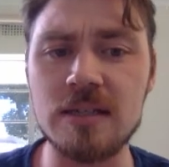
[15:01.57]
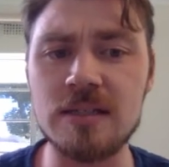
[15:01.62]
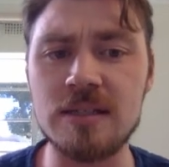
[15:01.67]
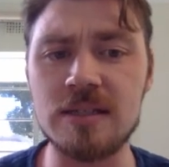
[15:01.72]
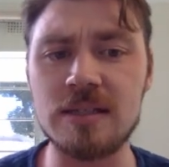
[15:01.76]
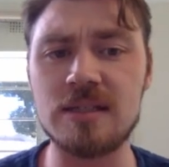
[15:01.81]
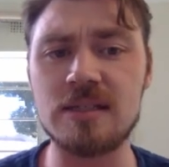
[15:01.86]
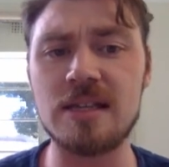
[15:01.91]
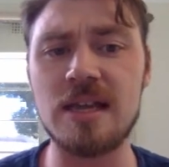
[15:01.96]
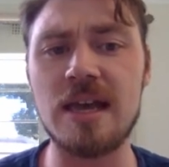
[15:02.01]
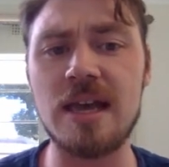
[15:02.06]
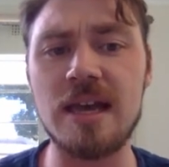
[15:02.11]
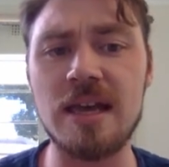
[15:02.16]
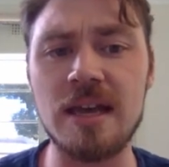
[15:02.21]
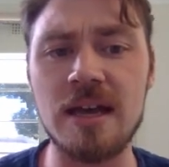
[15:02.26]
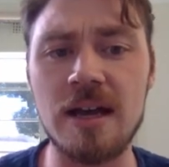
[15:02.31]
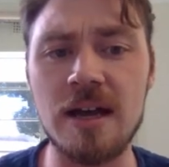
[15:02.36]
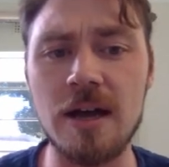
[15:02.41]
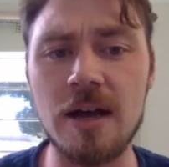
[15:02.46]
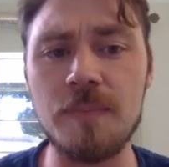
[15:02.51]
stay
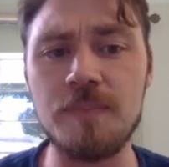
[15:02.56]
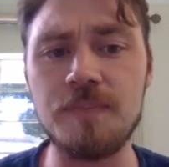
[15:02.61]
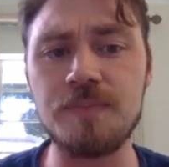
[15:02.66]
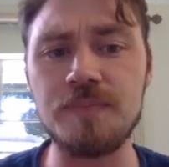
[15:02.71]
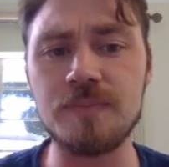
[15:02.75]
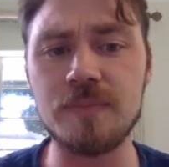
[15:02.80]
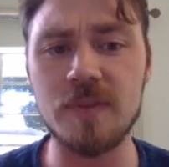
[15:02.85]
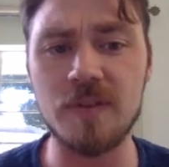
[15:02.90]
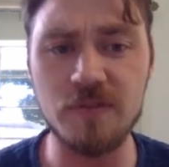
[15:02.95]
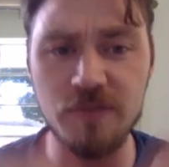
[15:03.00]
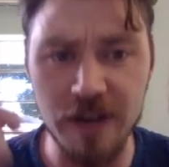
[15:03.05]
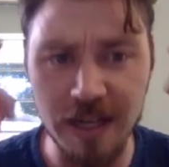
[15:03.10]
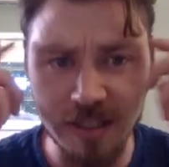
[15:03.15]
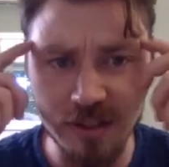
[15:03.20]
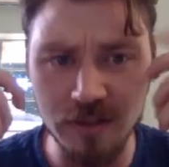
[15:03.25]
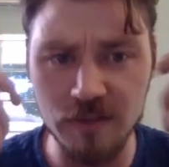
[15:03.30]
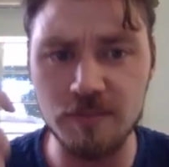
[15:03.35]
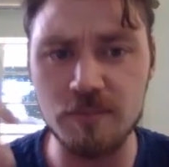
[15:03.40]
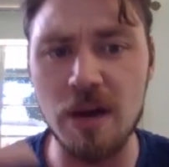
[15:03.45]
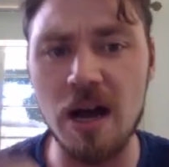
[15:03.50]

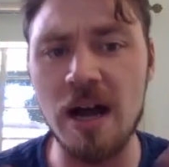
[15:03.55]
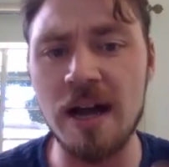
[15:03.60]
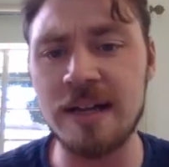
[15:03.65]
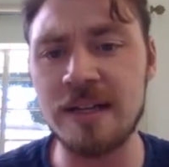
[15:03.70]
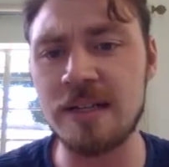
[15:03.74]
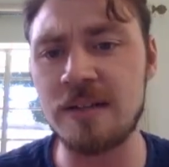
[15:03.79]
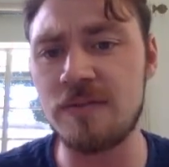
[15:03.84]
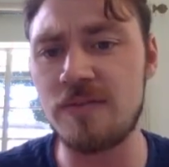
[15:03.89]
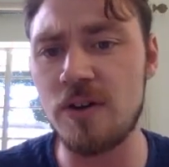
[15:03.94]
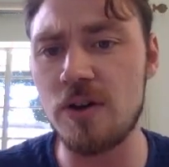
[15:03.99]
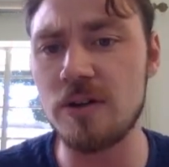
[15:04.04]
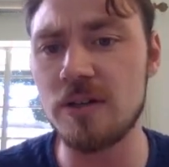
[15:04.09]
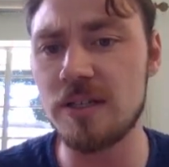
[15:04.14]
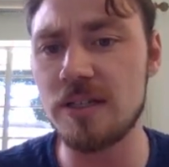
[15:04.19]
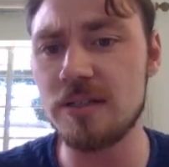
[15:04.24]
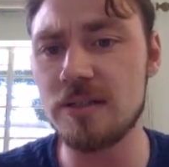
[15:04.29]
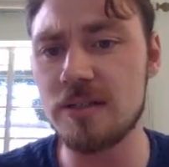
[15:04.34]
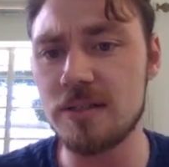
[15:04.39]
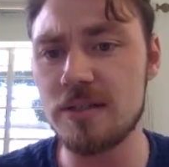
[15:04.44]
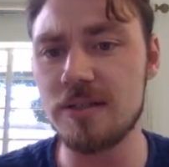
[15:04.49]
fresh of mind and
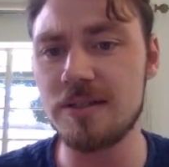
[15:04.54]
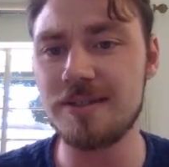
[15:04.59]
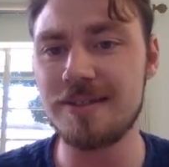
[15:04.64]
focused?